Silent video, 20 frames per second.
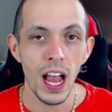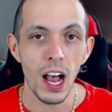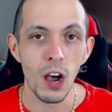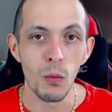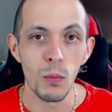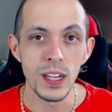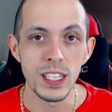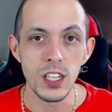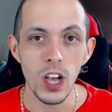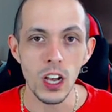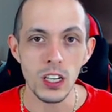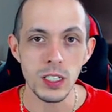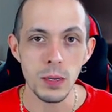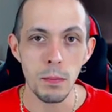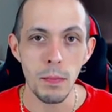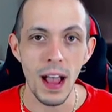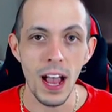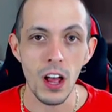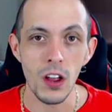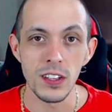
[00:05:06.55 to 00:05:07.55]
Uh, we talked
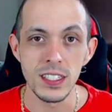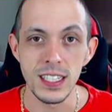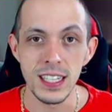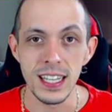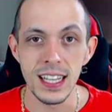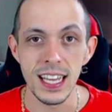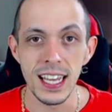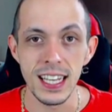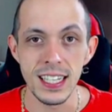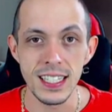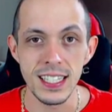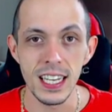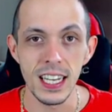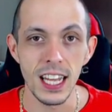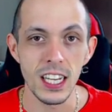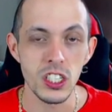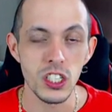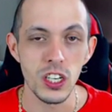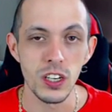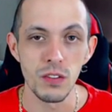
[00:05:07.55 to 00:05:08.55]
about the
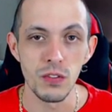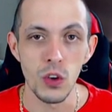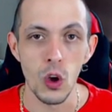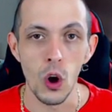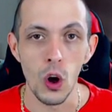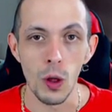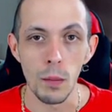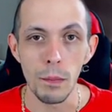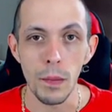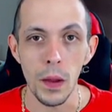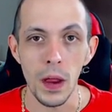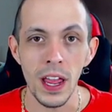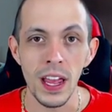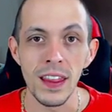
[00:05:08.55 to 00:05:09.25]
installation of Gulp